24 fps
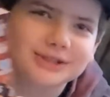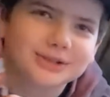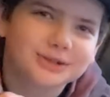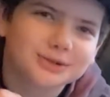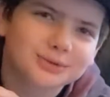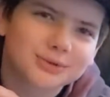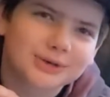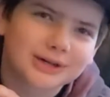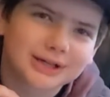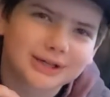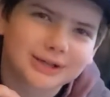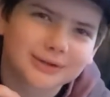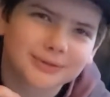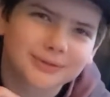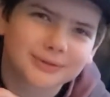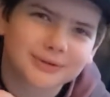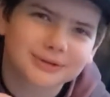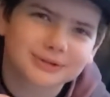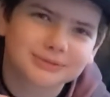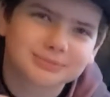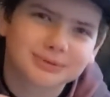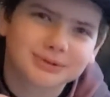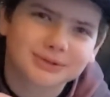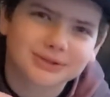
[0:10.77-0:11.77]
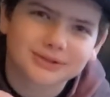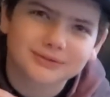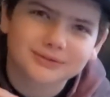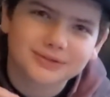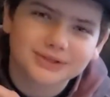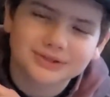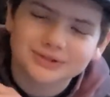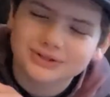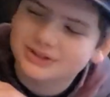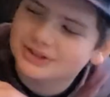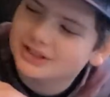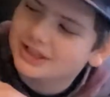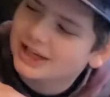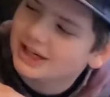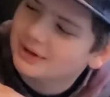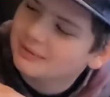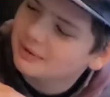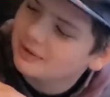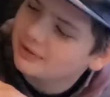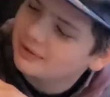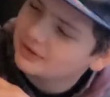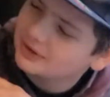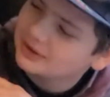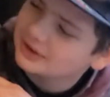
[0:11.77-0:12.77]
to Wild Willie's Book Reviews. Today I'm
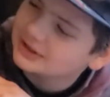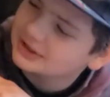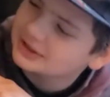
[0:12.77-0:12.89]
reviewing